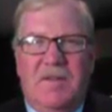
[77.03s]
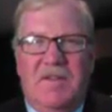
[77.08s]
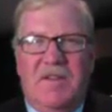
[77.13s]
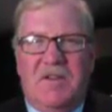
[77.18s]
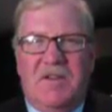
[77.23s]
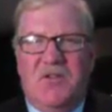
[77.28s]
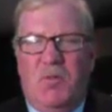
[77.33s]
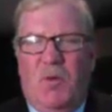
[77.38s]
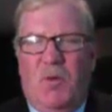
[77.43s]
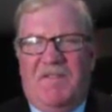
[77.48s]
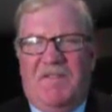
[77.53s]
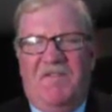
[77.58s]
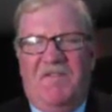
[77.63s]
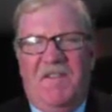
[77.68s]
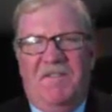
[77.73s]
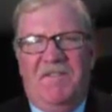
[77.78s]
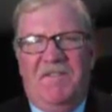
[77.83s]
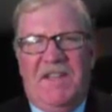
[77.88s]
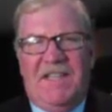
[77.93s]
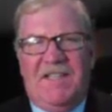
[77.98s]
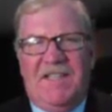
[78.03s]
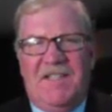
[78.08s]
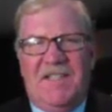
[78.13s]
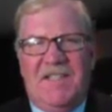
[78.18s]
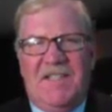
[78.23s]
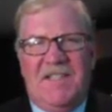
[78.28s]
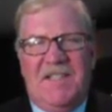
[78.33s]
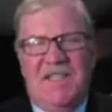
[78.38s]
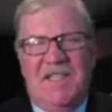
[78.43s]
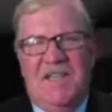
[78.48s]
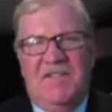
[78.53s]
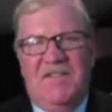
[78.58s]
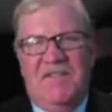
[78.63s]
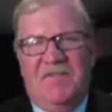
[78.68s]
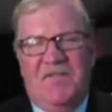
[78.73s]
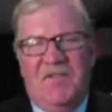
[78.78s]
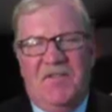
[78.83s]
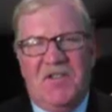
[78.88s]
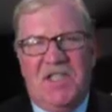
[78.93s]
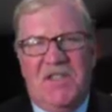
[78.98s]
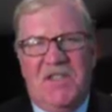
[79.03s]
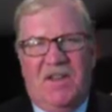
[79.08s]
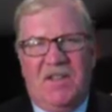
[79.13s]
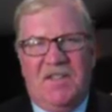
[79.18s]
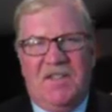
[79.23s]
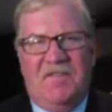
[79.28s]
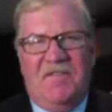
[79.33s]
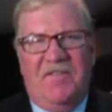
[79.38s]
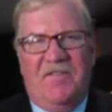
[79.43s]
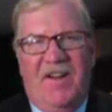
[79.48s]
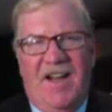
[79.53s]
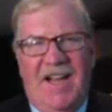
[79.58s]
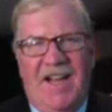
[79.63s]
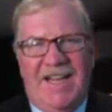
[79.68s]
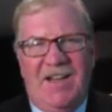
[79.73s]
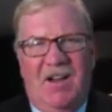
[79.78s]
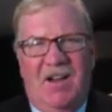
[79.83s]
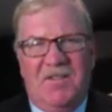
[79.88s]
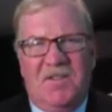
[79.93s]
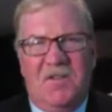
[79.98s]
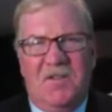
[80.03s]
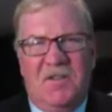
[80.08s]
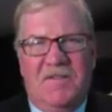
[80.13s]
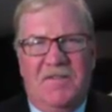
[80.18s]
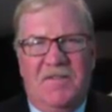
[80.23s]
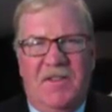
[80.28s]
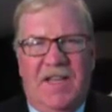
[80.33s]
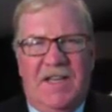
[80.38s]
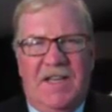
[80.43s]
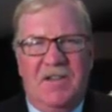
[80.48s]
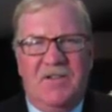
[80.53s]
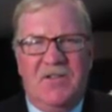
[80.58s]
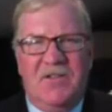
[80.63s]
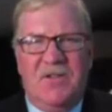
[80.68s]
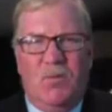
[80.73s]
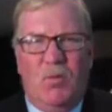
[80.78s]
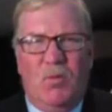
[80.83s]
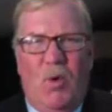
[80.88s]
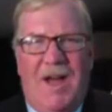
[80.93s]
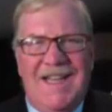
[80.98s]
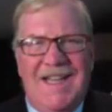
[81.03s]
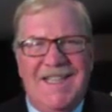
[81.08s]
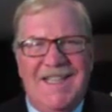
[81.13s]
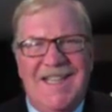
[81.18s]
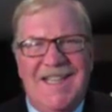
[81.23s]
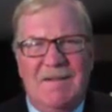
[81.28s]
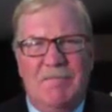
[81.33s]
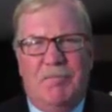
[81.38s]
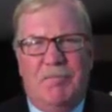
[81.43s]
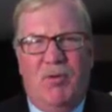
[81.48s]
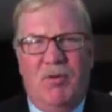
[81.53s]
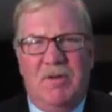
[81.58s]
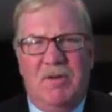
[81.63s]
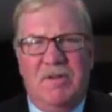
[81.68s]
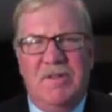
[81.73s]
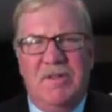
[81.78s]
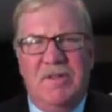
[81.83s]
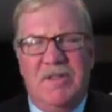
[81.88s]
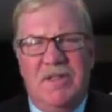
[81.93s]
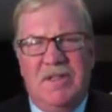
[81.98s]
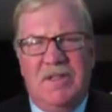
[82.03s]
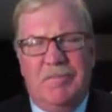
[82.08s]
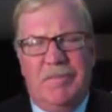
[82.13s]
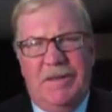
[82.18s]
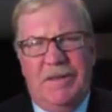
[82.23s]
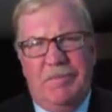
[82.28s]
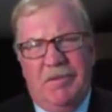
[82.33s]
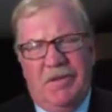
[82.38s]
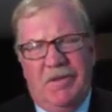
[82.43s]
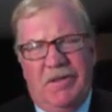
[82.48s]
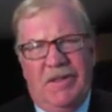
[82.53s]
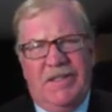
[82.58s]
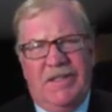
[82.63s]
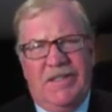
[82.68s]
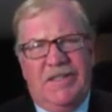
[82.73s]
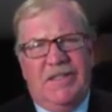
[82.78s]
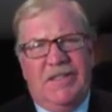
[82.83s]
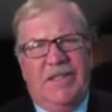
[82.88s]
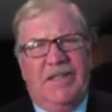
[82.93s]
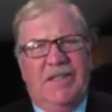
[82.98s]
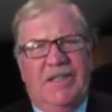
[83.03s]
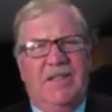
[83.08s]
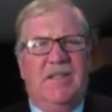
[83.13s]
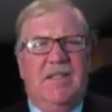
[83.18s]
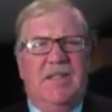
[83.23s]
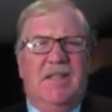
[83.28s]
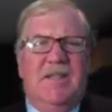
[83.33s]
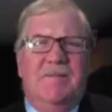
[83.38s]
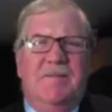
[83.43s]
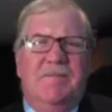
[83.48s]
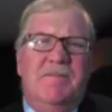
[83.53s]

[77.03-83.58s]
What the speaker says: There's what, 50, 60 of them? First of all, define alternative lenders, and why is that important to the people listening in today?